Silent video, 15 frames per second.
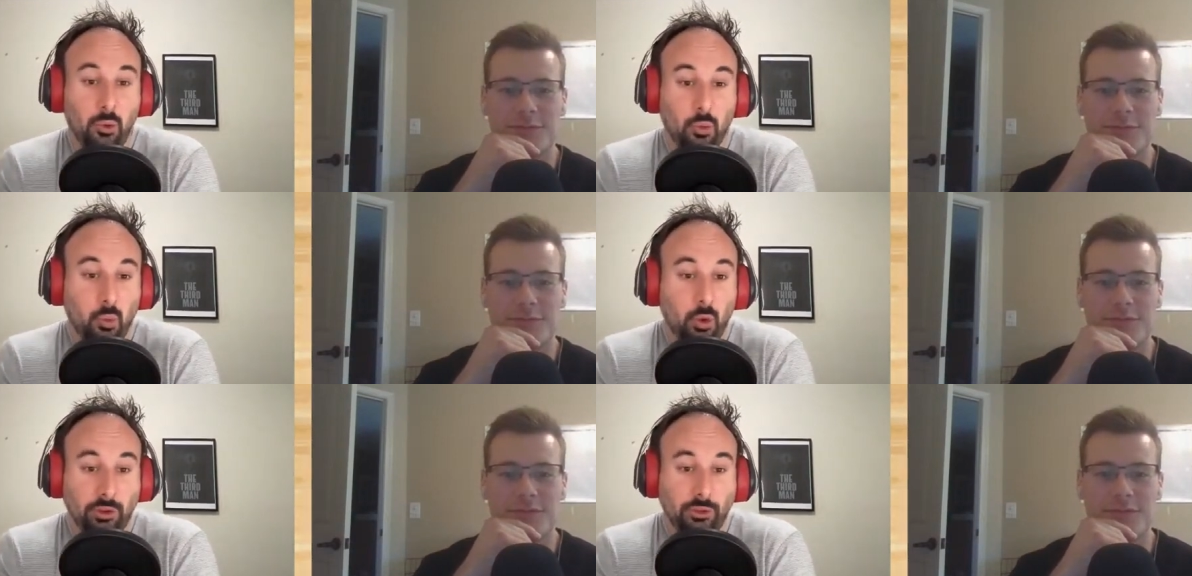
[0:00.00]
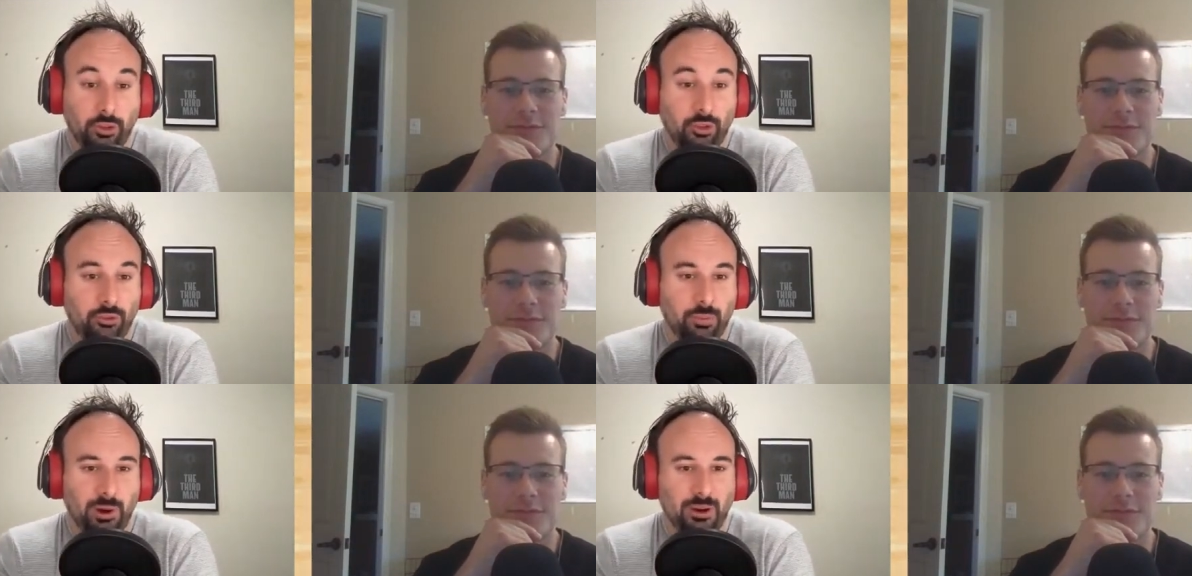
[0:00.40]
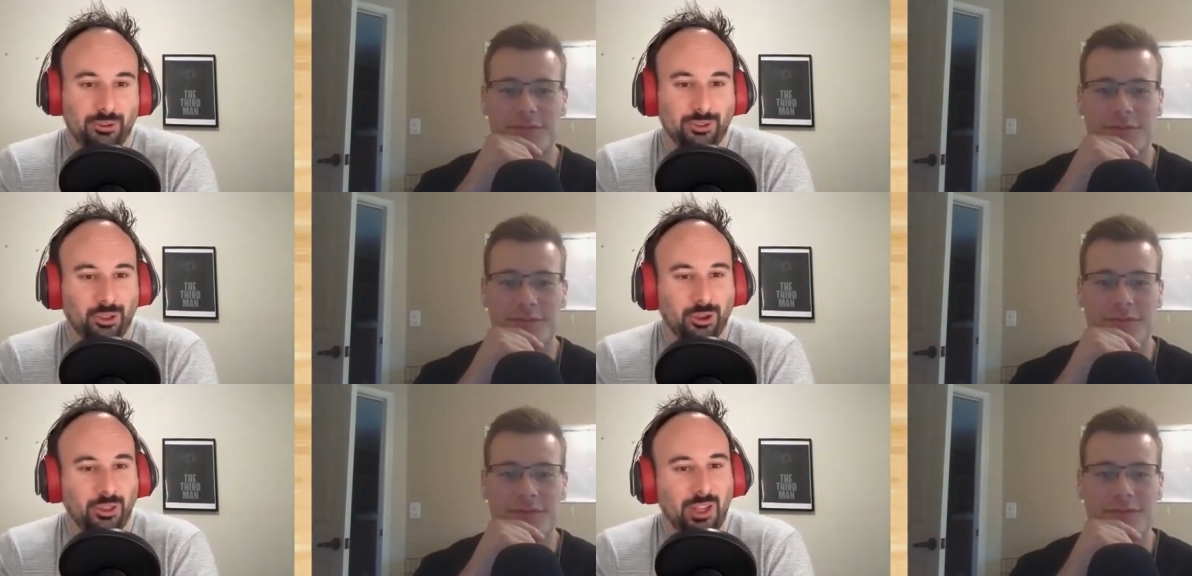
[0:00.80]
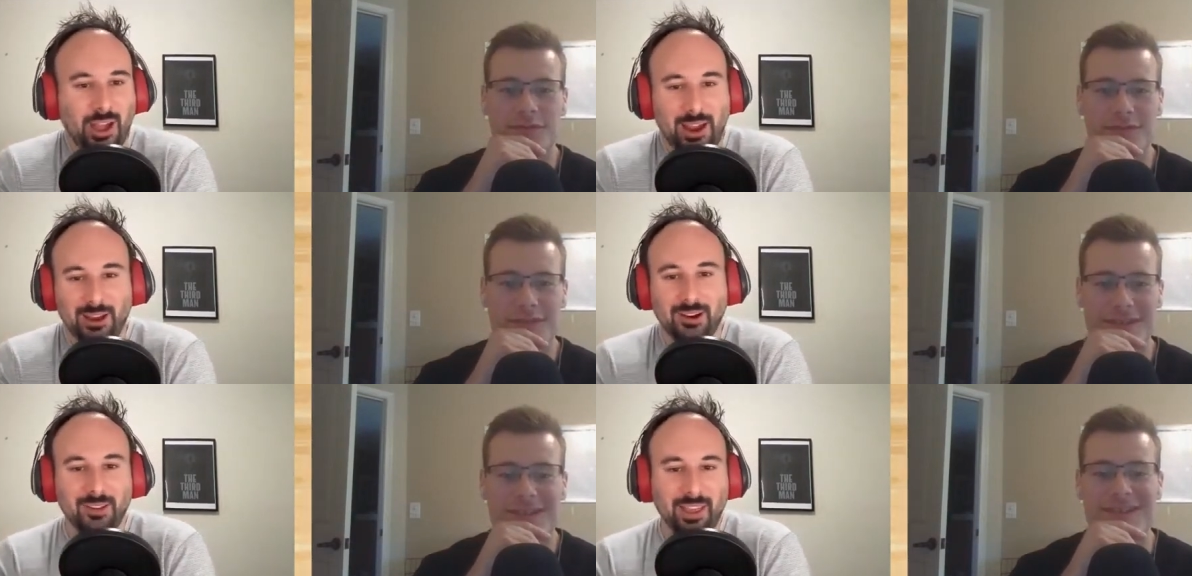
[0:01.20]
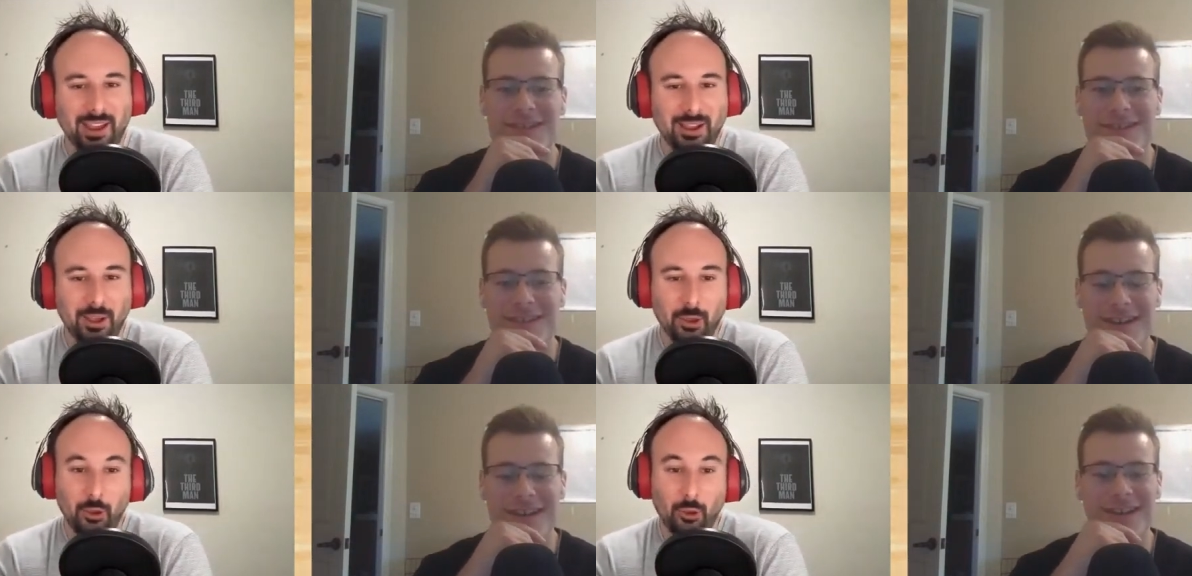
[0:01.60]
Speaker 1: what do the Spurs look like? Or
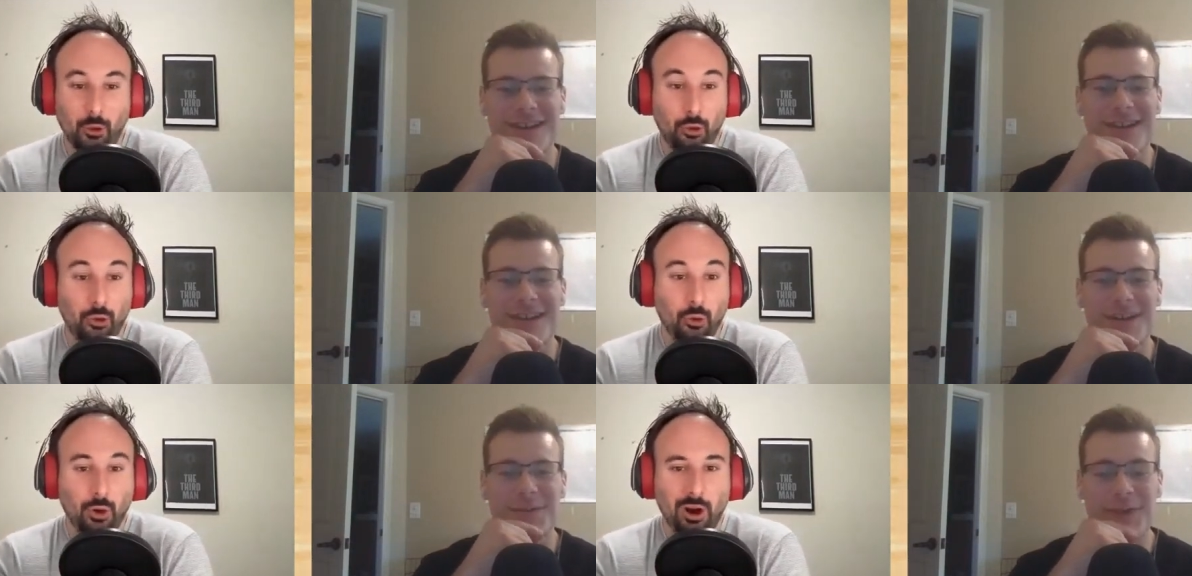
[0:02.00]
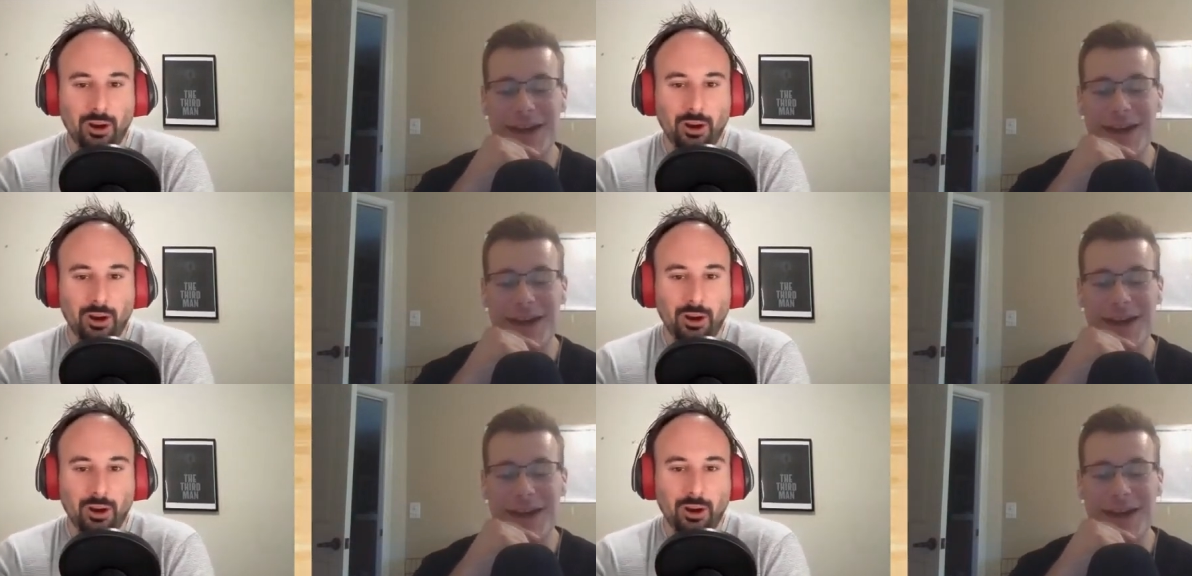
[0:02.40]
like, yeah. who